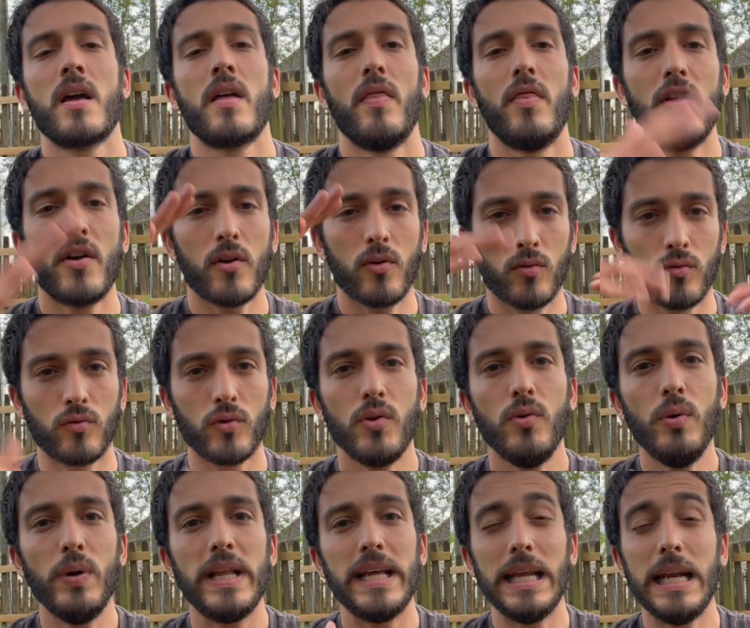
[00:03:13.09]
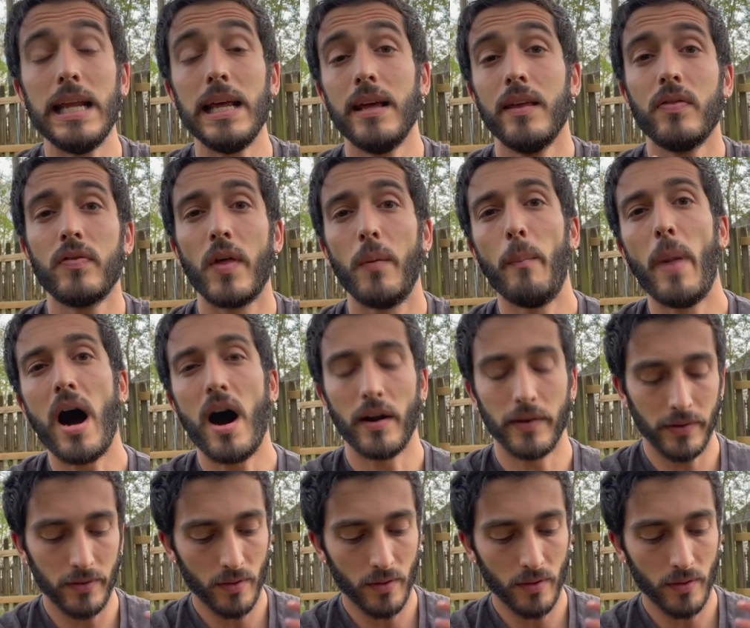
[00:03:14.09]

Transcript: they're rooted in the body.